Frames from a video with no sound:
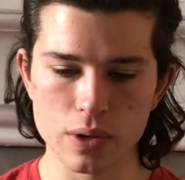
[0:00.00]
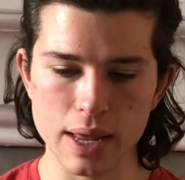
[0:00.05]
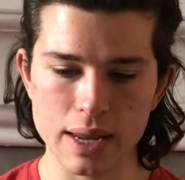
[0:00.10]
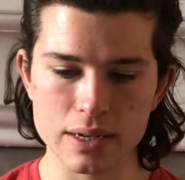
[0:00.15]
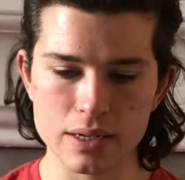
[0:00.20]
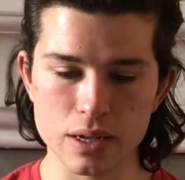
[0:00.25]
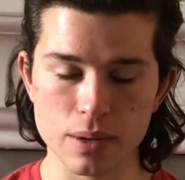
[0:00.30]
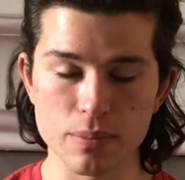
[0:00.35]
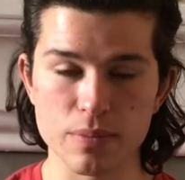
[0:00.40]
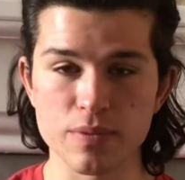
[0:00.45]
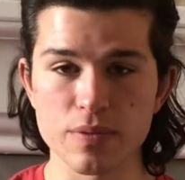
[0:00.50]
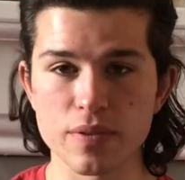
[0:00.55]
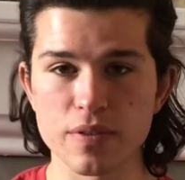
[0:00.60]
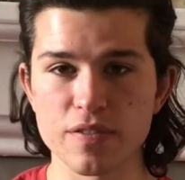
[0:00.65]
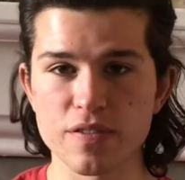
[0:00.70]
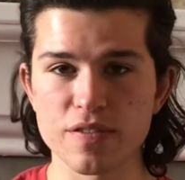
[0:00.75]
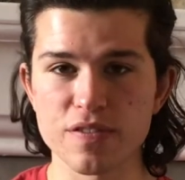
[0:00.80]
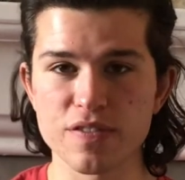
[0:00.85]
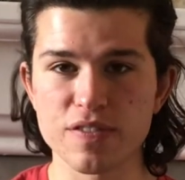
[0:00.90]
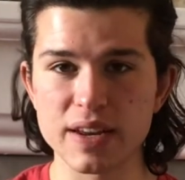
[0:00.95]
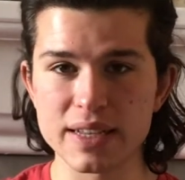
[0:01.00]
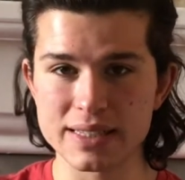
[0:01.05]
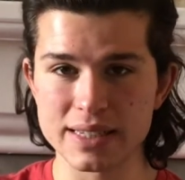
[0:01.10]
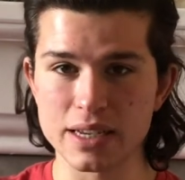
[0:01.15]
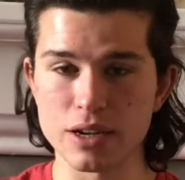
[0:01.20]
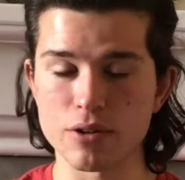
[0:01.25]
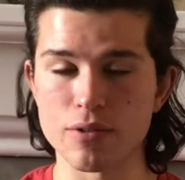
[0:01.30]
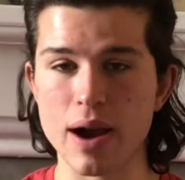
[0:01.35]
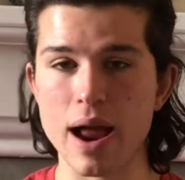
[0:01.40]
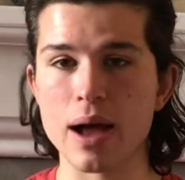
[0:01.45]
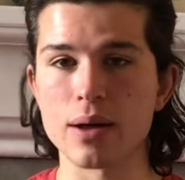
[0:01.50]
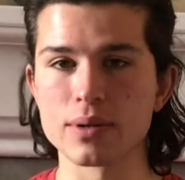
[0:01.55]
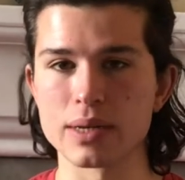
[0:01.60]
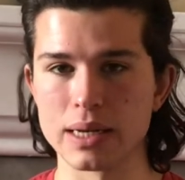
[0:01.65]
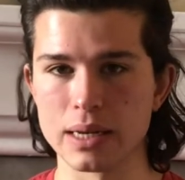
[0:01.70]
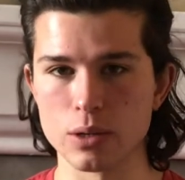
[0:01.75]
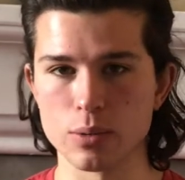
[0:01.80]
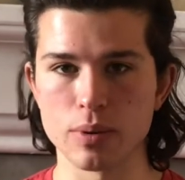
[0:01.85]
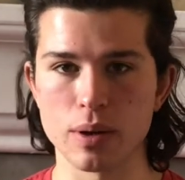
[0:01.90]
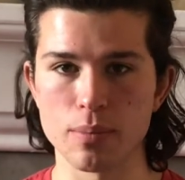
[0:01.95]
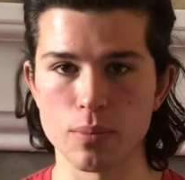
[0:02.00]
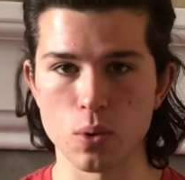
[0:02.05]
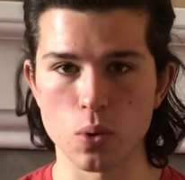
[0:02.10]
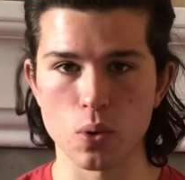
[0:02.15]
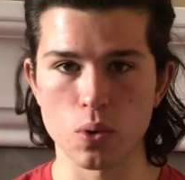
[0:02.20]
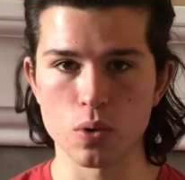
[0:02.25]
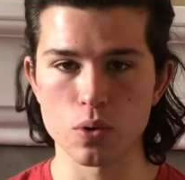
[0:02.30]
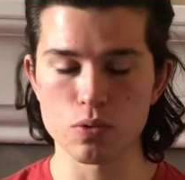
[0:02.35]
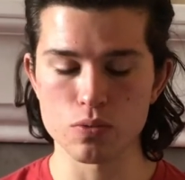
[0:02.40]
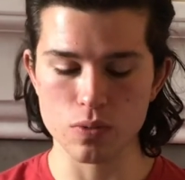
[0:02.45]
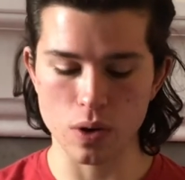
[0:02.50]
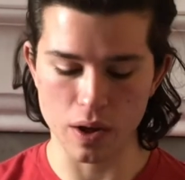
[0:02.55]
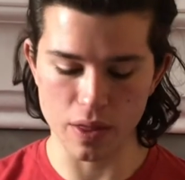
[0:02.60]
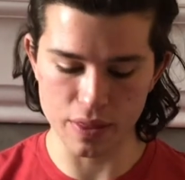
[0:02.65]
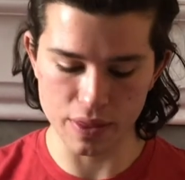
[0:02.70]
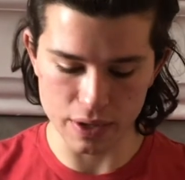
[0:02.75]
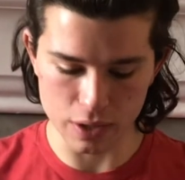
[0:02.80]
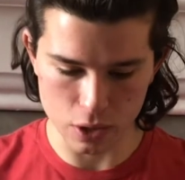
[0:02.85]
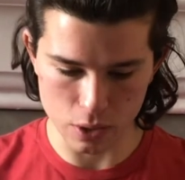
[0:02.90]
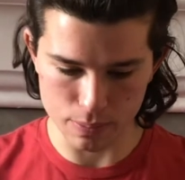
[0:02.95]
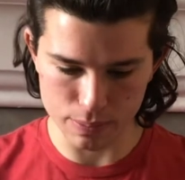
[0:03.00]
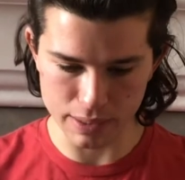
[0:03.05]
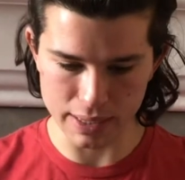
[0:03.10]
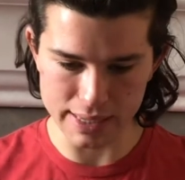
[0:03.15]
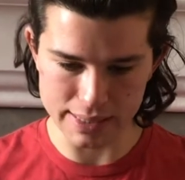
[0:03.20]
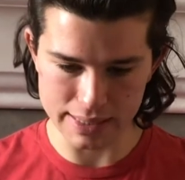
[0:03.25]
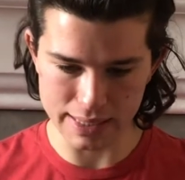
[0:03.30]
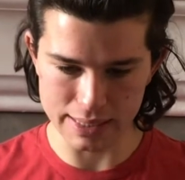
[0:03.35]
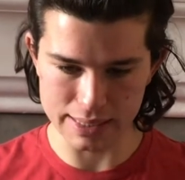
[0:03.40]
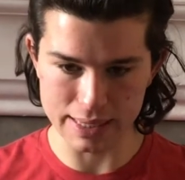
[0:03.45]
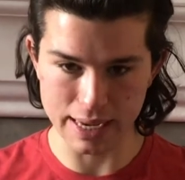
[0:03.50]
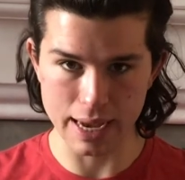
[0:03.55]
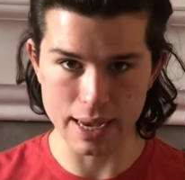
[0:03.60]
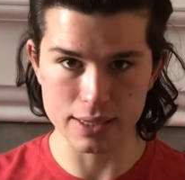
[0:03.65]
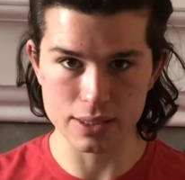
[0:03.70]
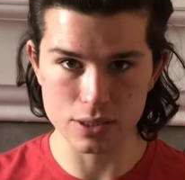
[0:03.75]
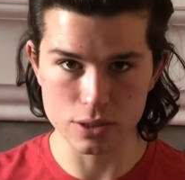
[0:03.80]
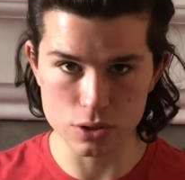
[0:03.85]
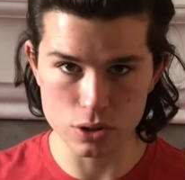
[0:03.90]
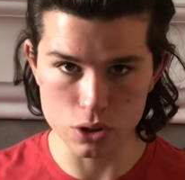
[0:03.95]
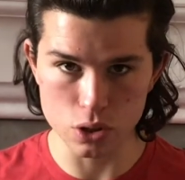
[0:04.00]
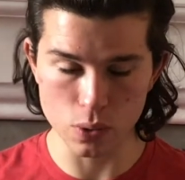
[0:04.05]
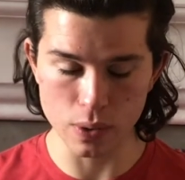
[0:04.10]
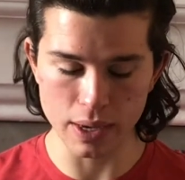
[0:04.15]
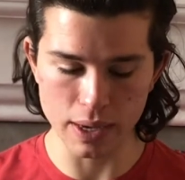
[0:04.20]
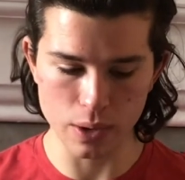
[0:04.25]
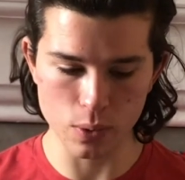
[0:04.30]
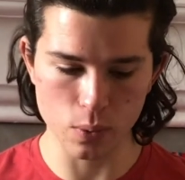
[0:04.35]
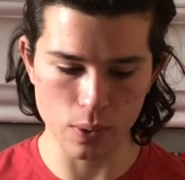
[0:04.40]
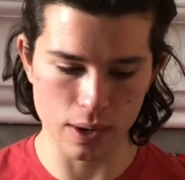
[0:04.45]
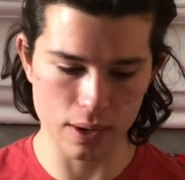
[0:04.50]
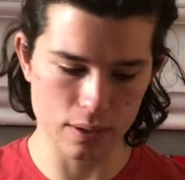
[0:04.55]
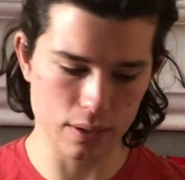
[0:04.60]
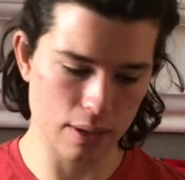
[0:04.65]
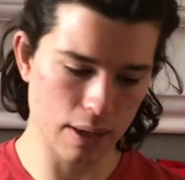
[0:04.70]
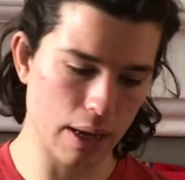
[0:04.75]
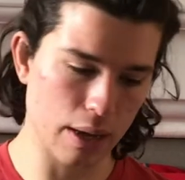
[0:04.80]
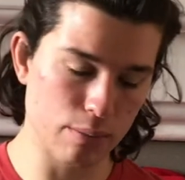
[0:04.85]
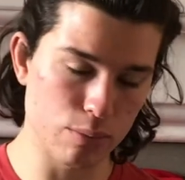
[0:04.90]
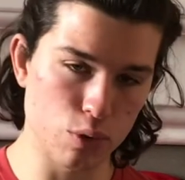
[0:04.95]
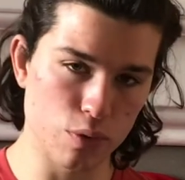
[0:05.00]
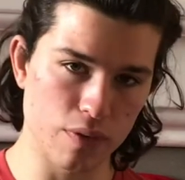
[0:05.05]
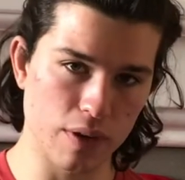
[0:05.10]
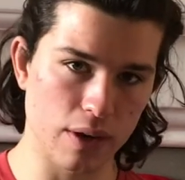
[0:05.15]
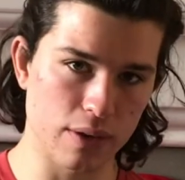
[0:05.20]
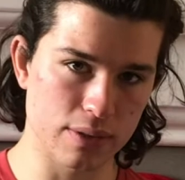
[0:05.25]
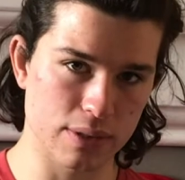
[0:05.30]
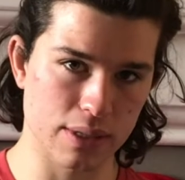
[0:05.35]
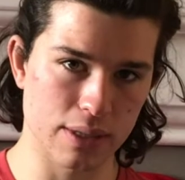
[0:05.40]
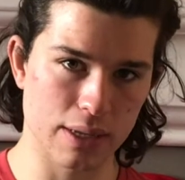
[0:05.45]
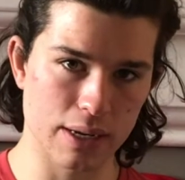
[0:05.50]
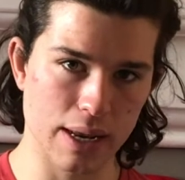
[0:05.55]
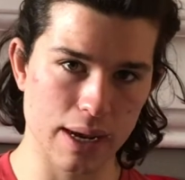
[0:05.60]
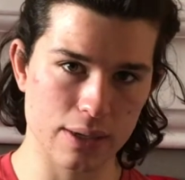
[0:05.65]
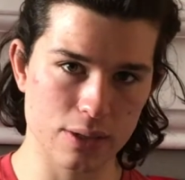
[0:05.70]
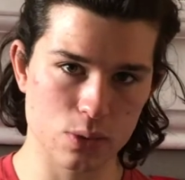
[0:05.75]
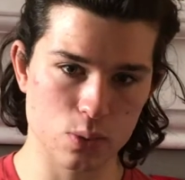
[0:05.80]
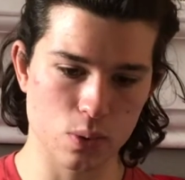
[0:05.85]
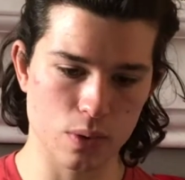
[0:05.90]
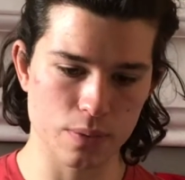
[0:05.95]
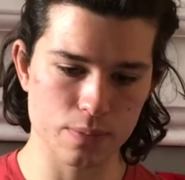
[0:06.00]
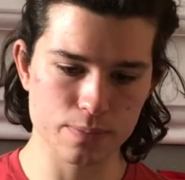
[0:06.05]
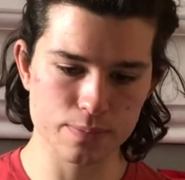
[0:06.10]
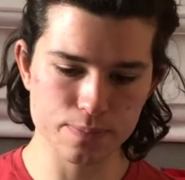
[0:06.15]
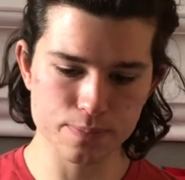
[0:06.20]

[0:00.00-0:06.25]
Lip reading: end up flitting around a little bit more rather than completing a task, doing it well, and moving on to the next one.